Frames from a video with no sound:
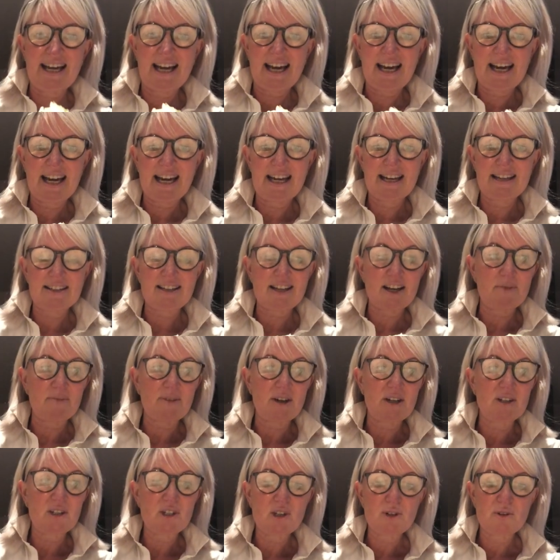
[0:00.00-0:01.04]
and I'm
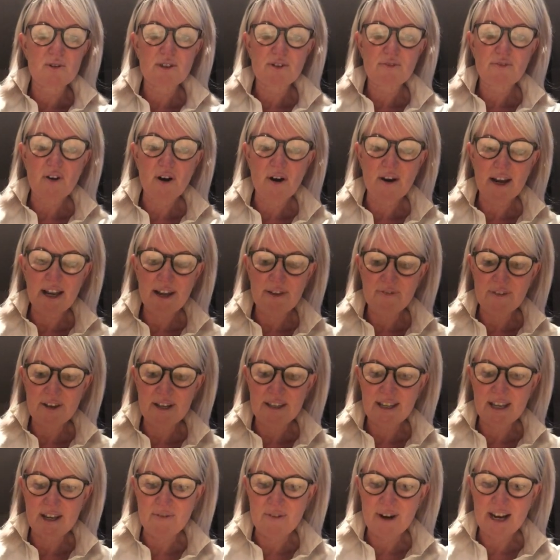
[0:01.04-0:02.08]
going to use 5
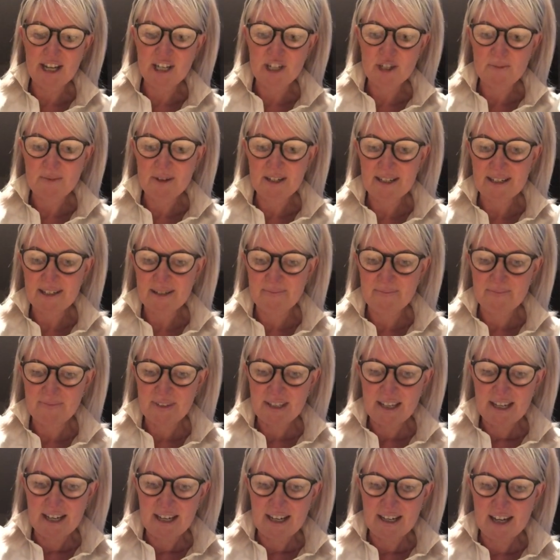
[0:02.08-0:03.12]
in the arrangement.
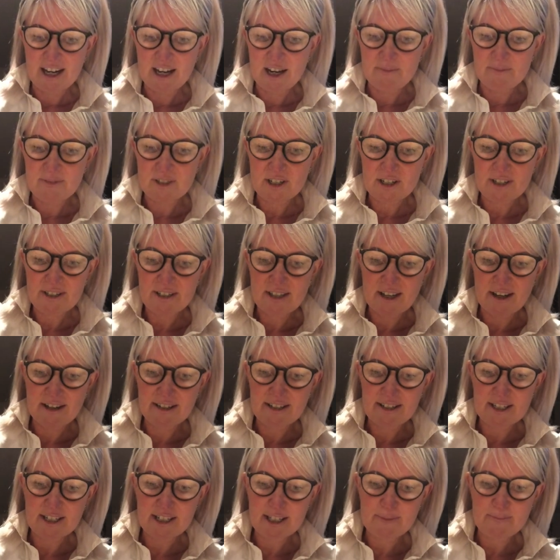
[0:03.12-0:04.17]
And I'm just going
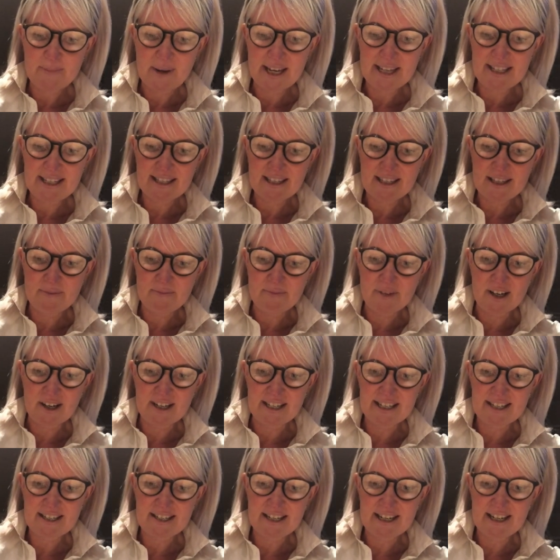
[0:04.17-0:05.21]
to space them
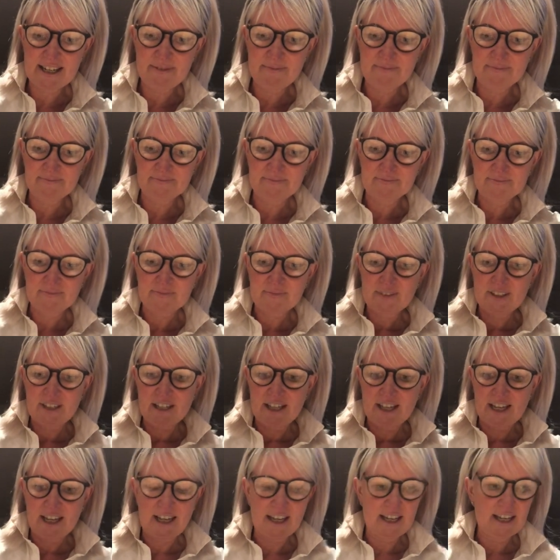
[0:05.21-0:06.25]
nicely
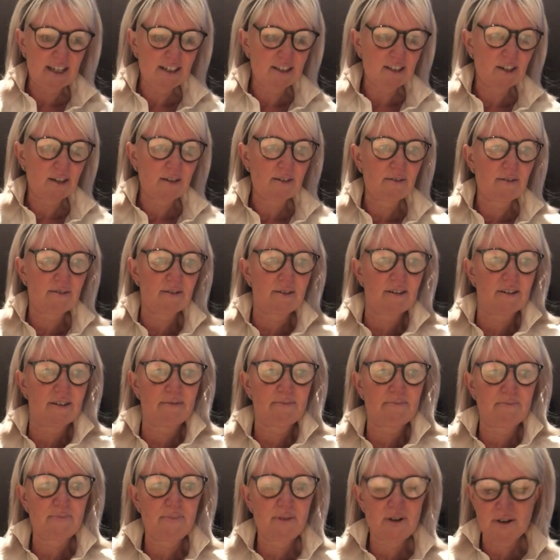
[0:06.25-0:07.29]
and
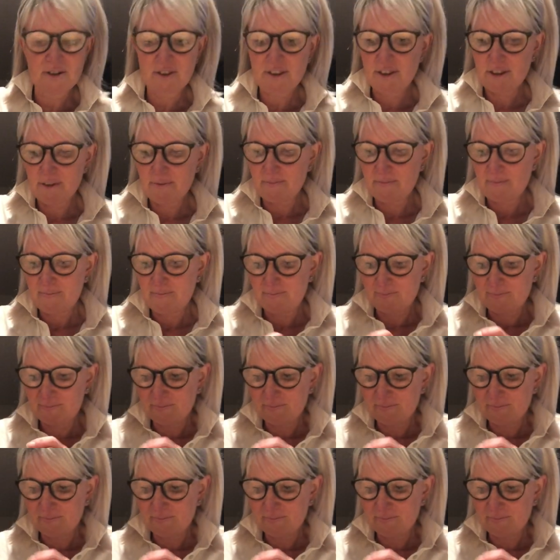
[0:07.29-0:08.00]
put them